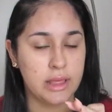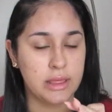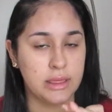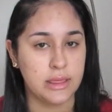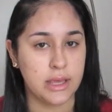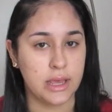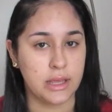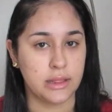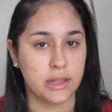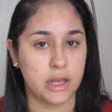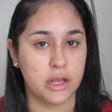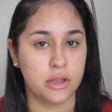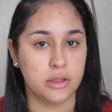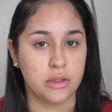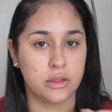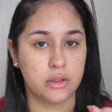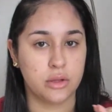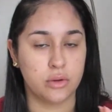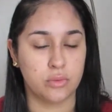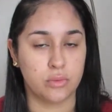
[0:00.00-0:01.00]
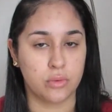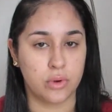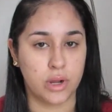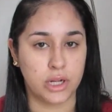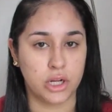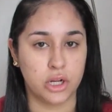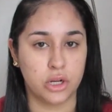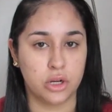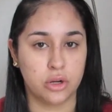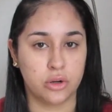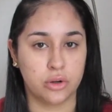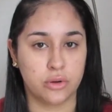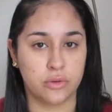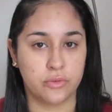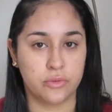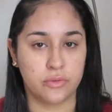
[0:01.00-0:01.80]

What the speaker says: than the regular